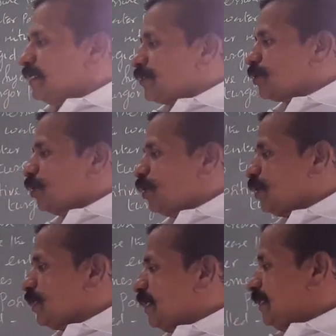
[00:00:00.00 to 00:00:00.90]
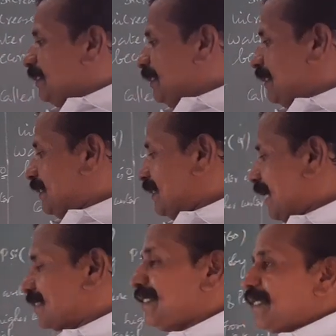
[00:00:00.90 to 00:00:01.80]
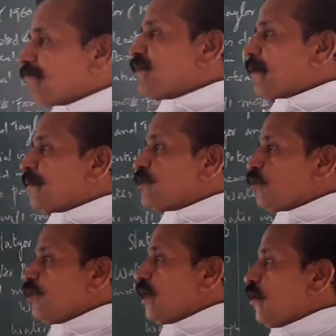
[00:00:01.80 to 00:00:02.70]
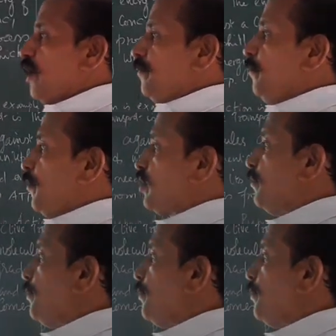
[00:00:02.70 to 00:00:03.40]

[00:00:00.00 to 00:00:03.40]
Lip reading: So the ascent of sap is one of the important